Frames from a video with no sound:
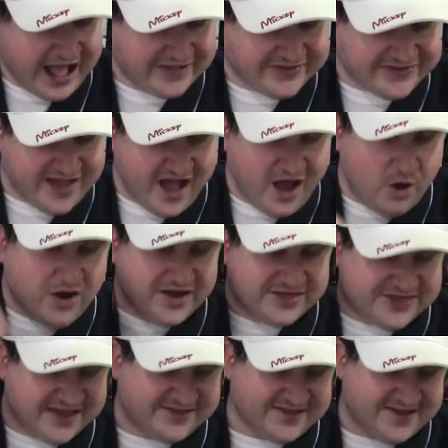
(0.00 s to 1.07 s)
so,
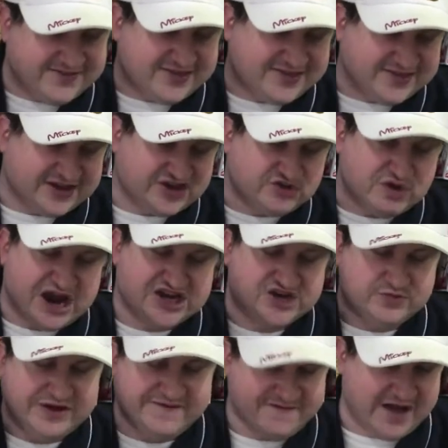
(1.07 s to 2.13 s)
this is the
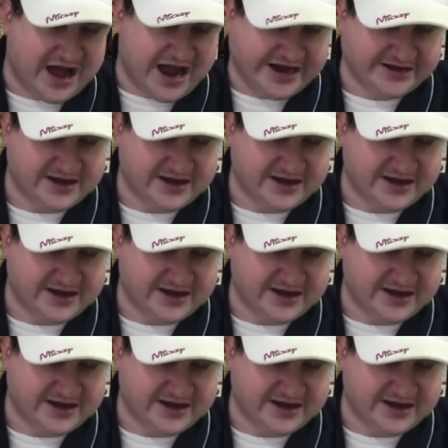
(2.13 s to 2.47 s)
situation we find.